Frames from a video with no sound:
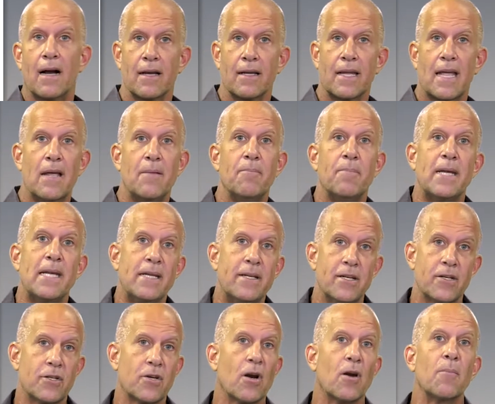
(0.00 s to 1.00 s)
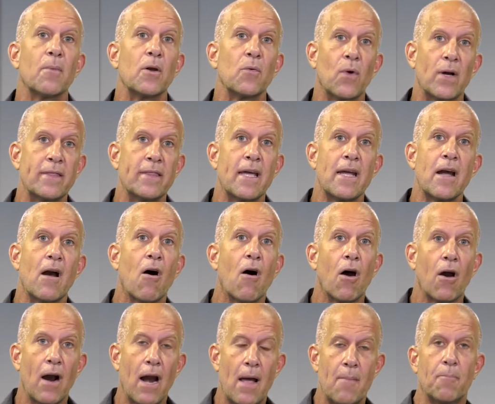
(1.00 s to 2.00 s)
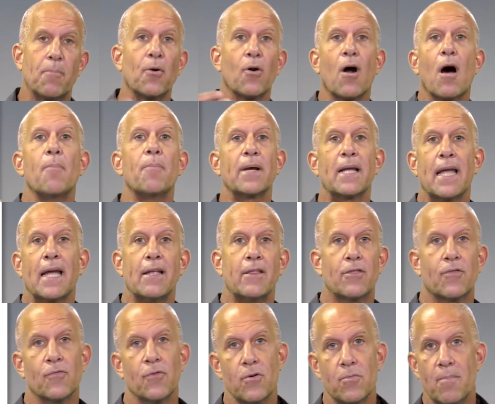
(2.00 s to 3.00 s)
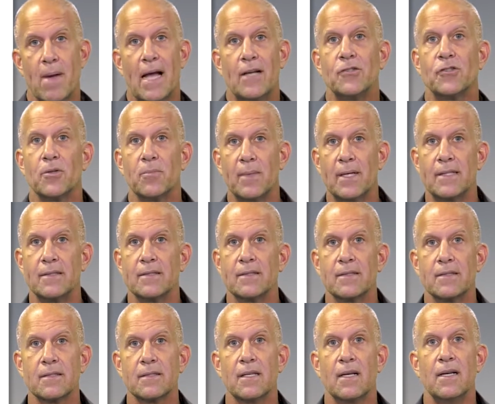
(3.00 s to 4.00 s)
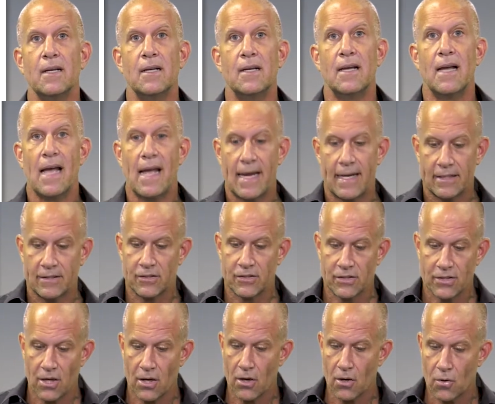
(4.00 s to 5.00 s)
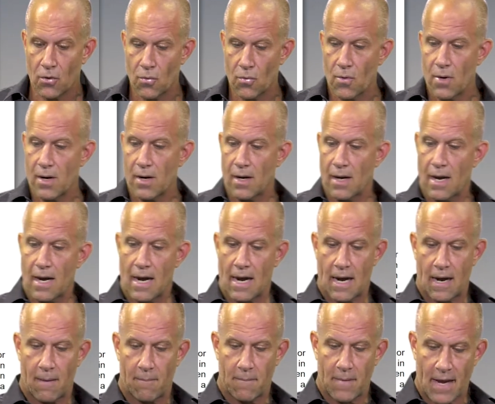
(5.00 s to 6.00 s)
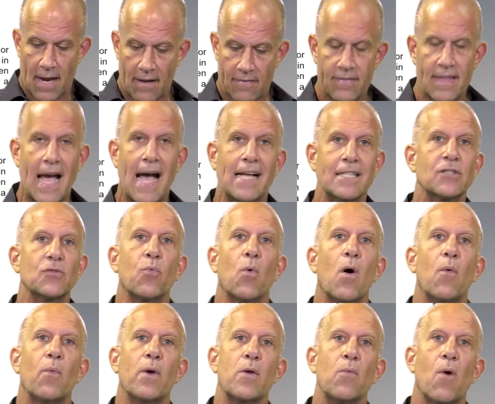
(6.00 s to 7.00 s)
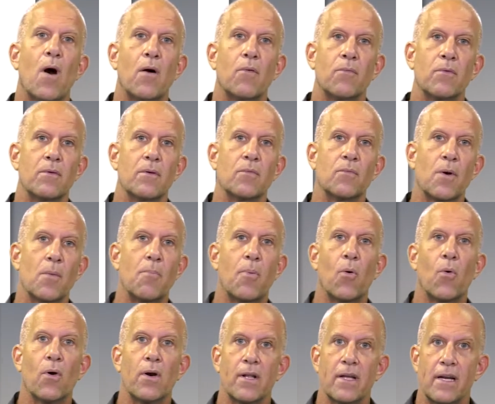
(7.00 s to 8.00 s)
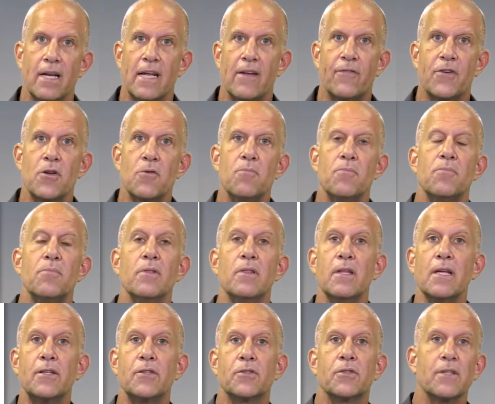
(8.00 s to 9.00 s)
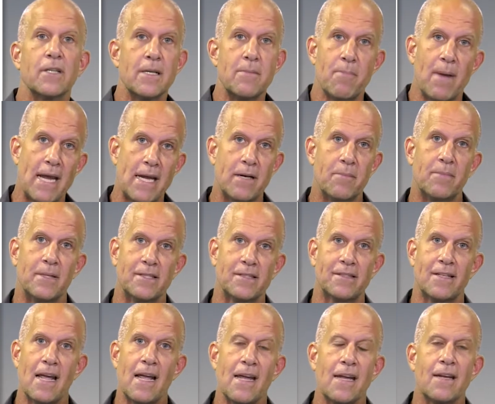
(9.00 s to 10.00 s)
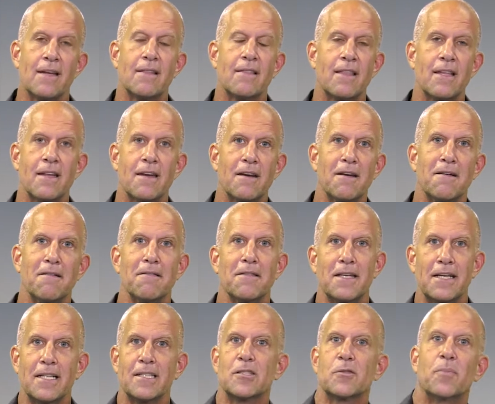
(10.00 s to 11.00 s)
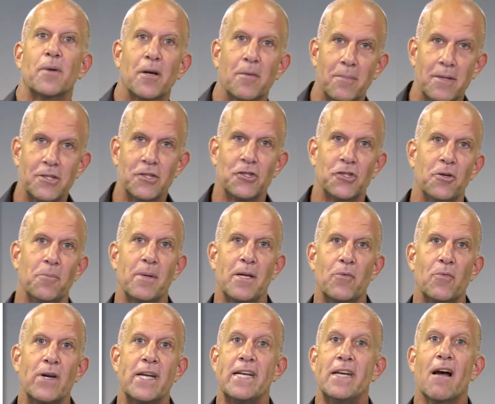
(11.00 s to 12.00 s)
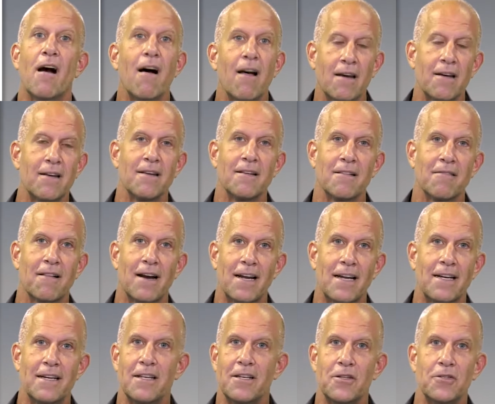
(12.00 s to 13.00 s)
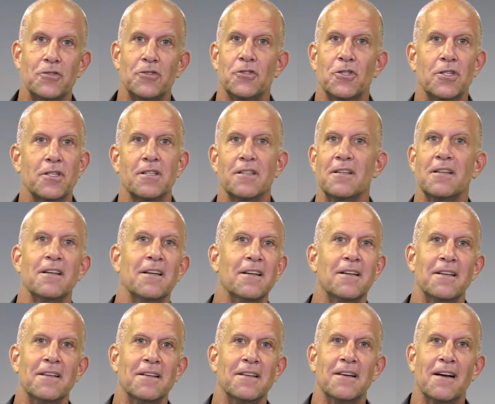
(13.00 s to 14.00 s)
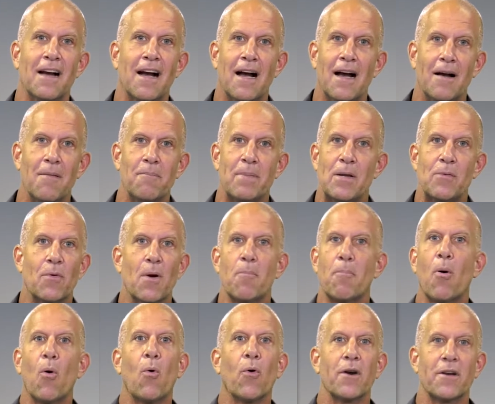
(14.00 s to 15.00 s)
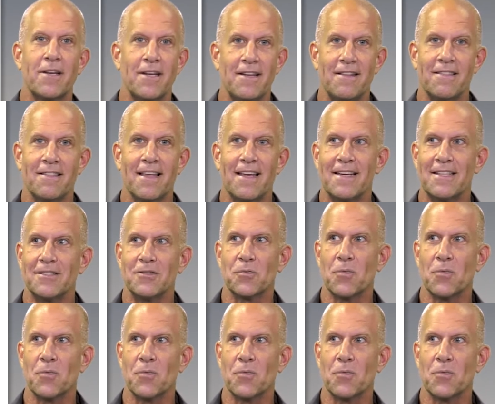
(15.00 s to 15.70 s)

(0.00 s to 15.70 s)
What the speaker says: can be determined what they are, and propagate through measurements. And so, and that's what we want reported. If you literally made a mistake, then the experiment should be redone, right? You shouldn't be reporting things